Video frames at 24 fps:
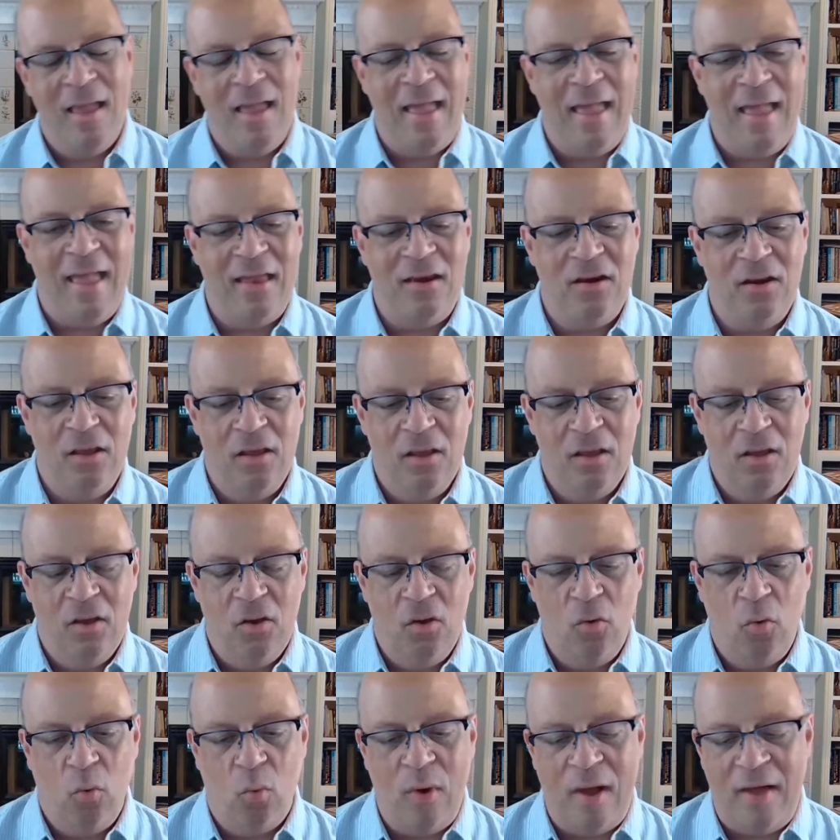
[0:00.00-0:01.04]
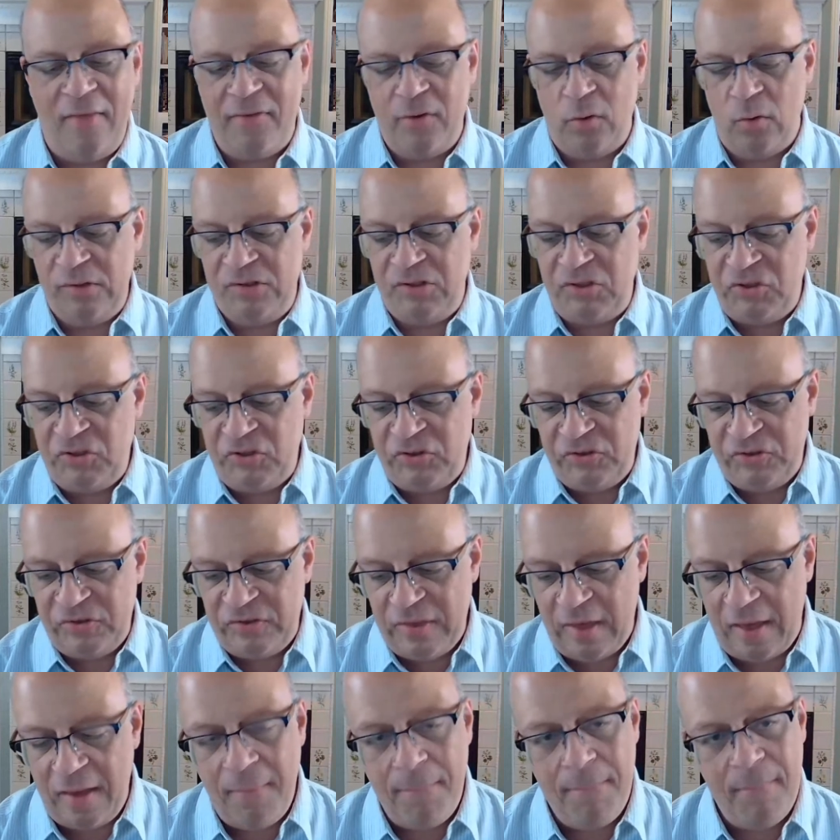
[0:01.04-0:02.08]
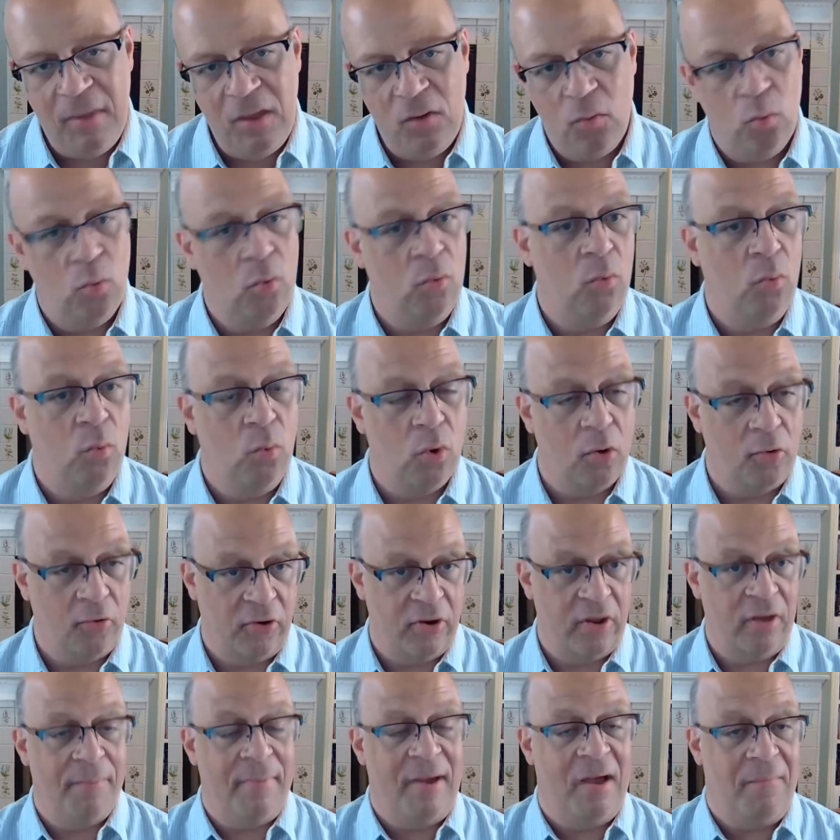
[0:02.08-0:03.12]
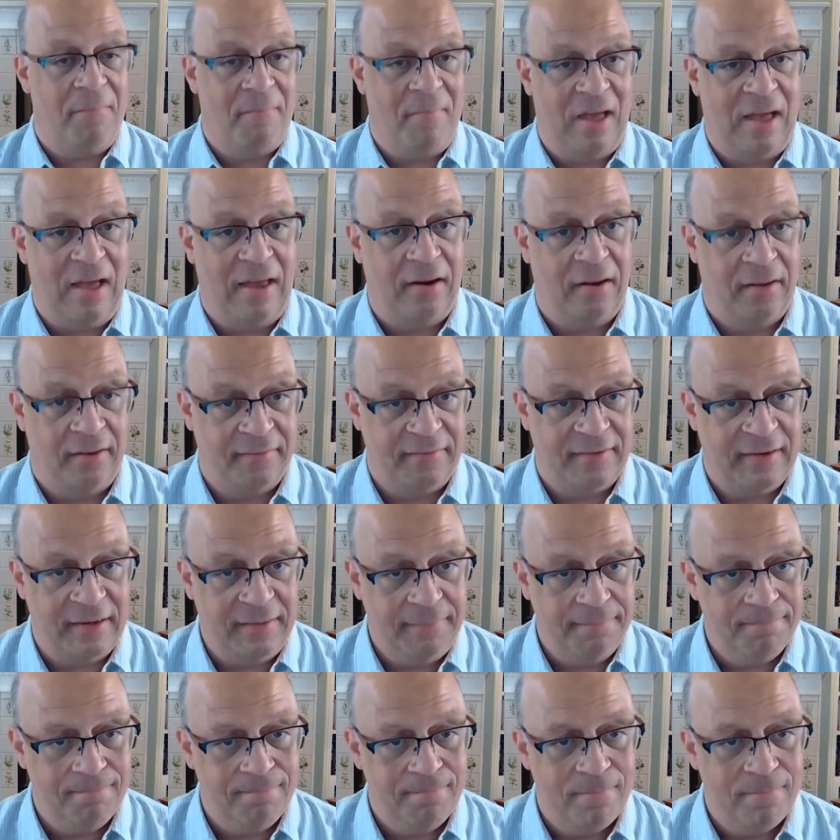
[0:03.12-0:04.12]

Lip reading: And while there was some worry about mod hunting,